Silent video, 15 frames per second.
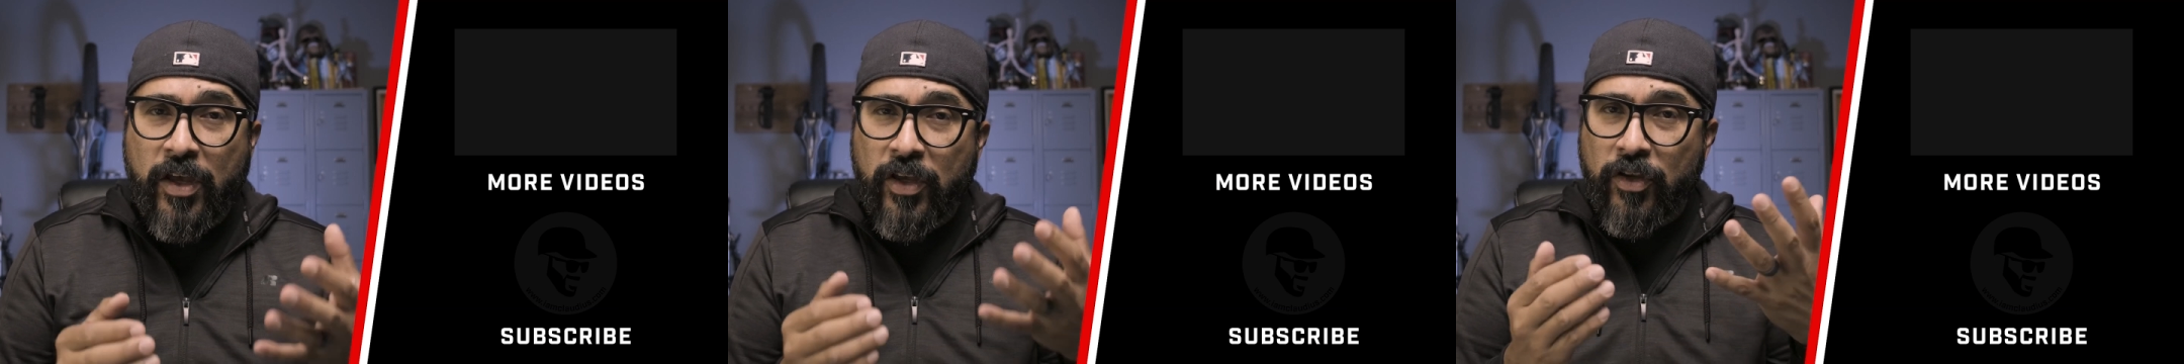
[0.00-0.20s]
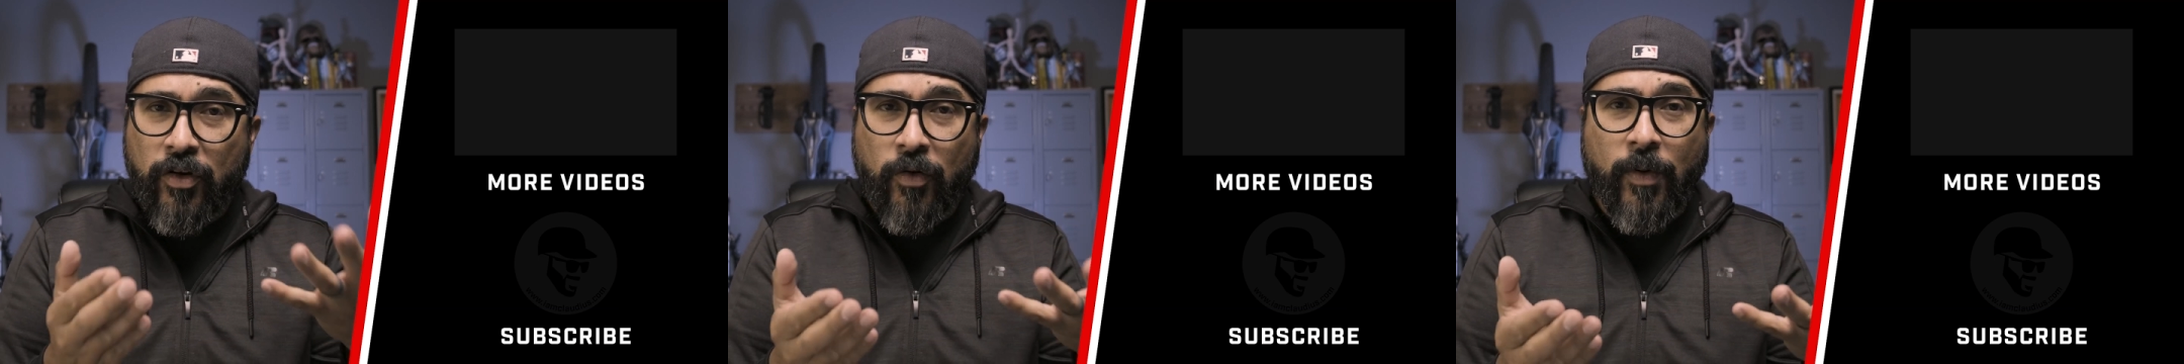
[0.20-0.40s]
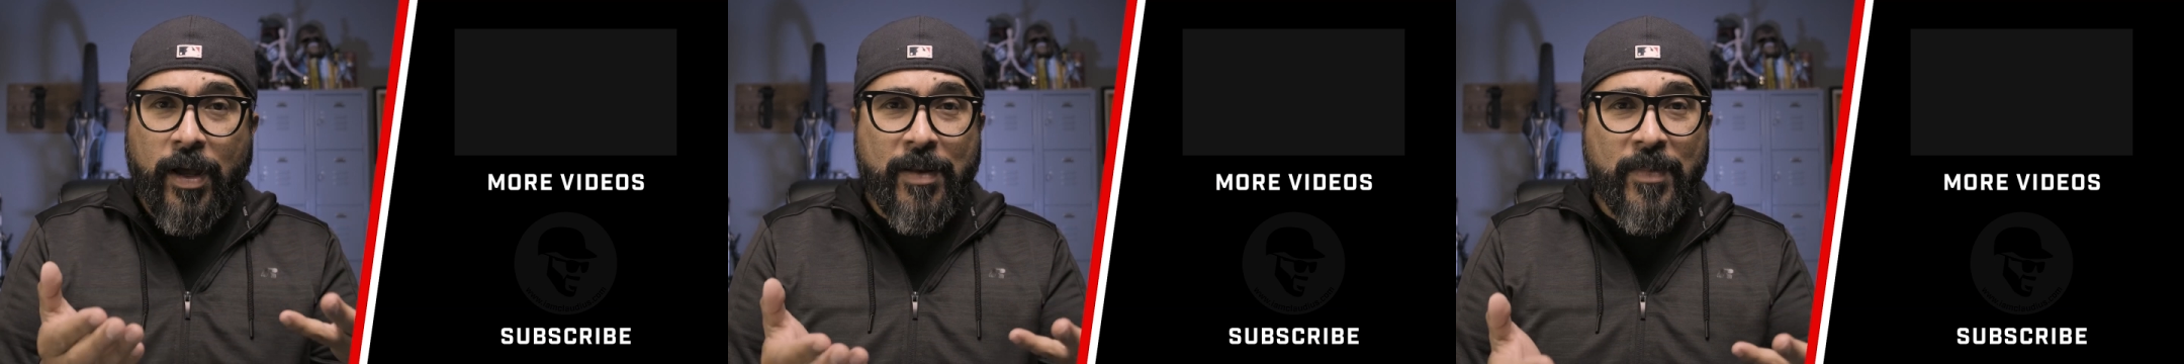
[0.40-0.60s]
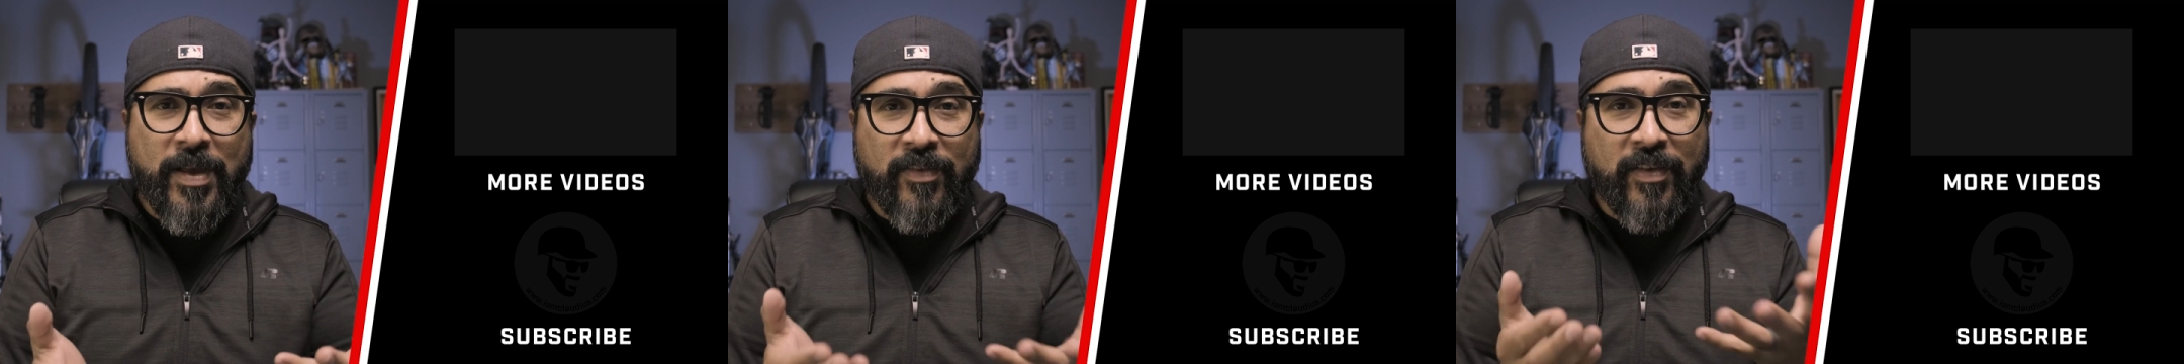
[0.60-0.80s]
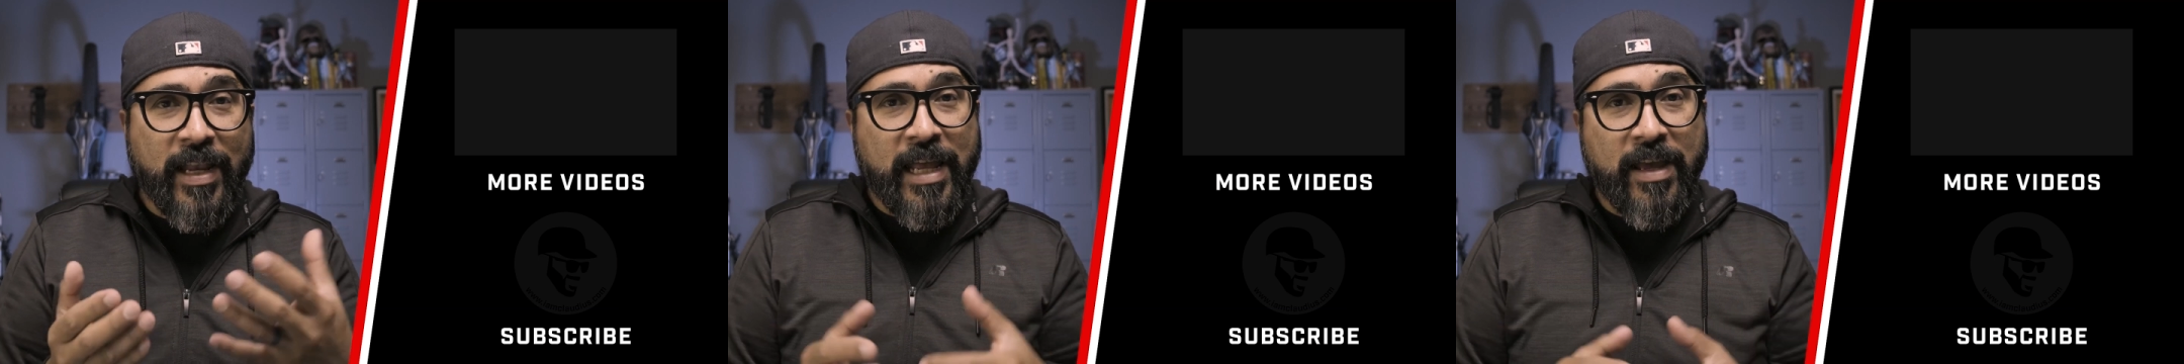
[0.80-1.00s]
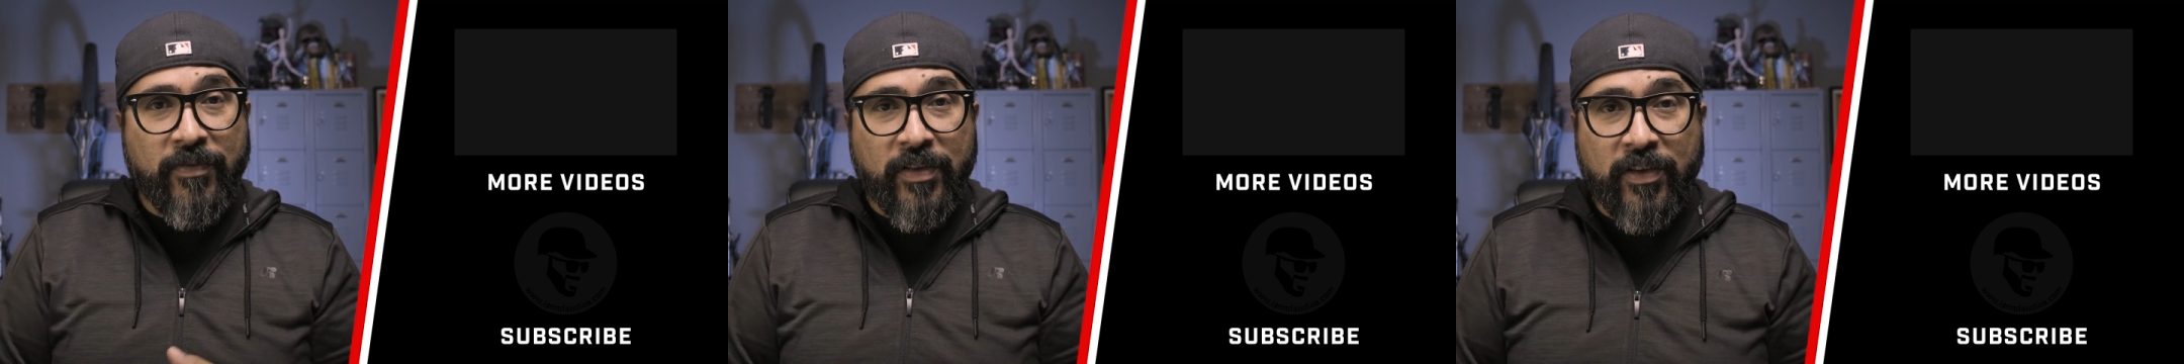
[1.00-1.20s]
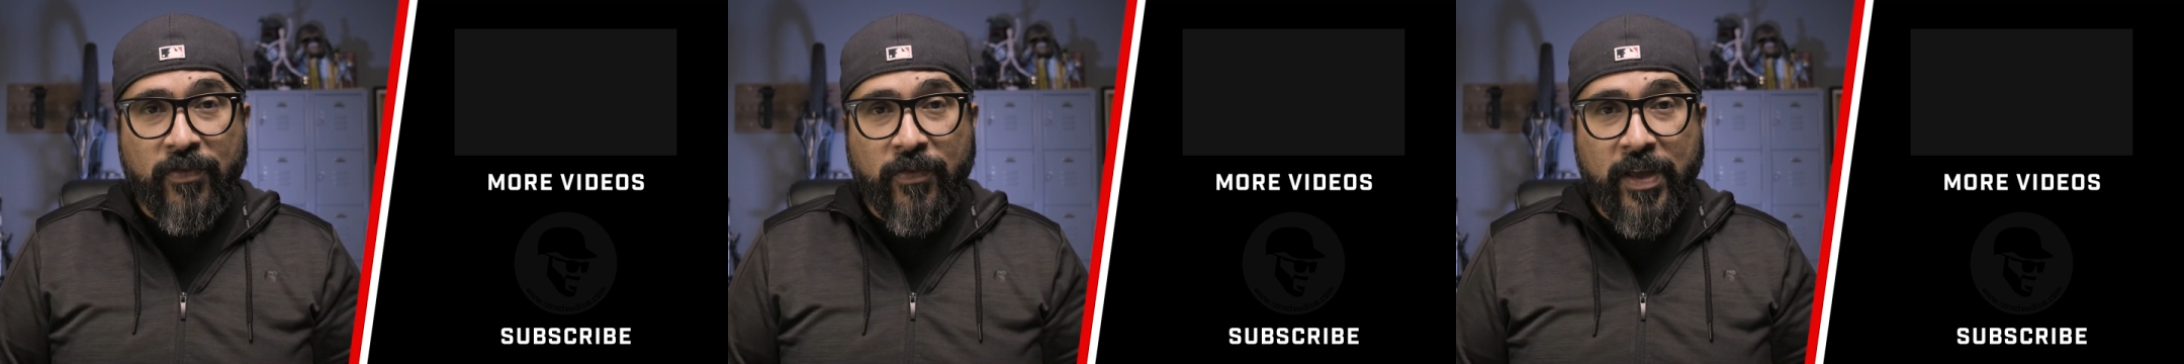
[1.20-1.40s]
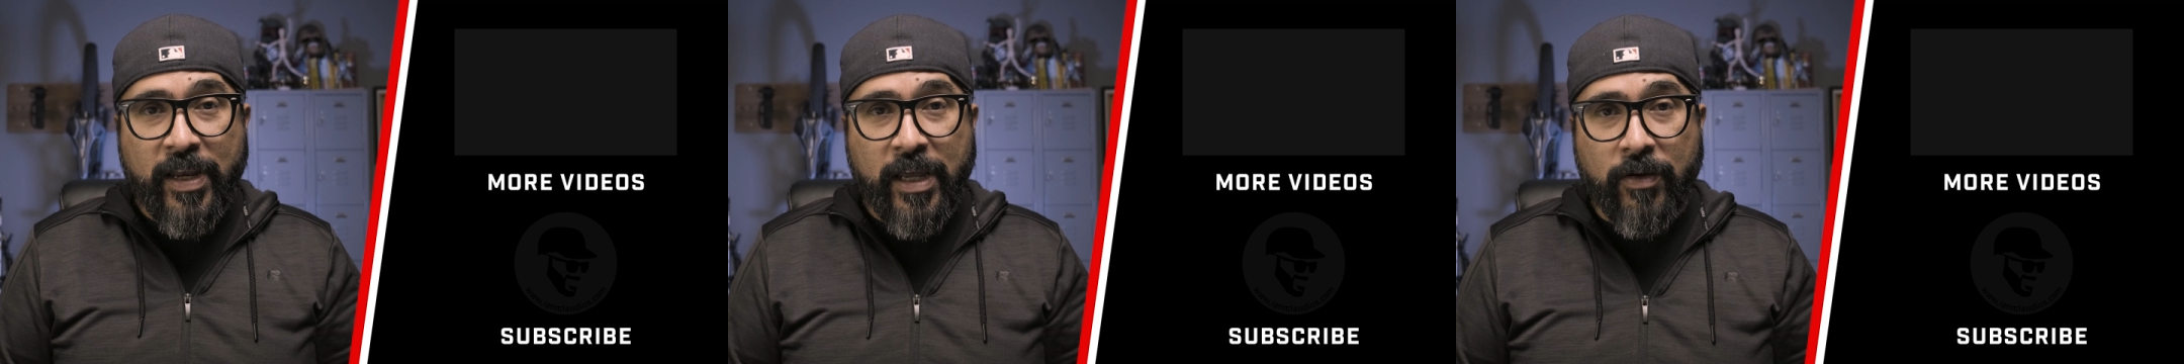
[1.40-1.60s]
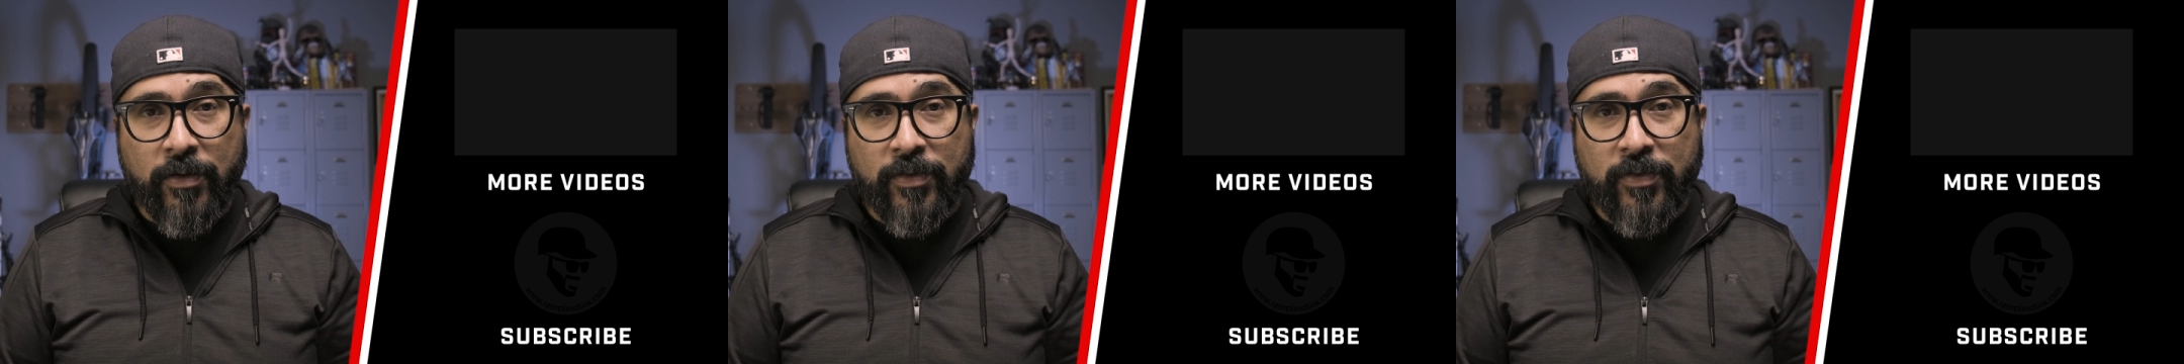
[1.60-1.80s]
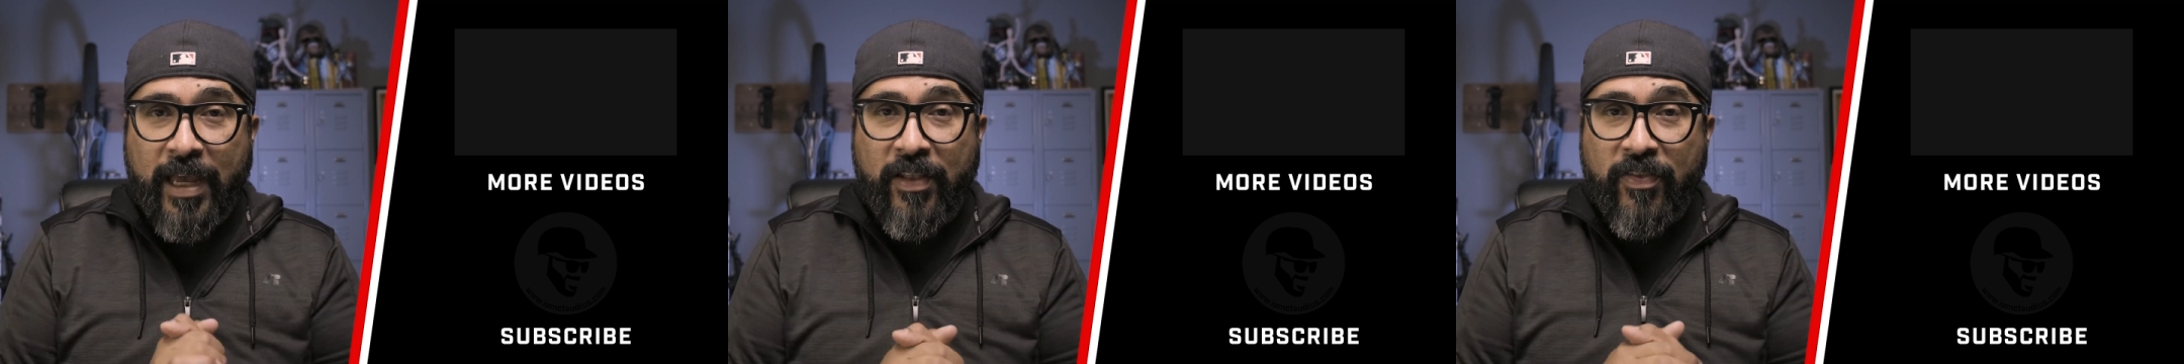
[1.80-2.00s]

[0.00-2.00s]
you don't want to miss any of these videos.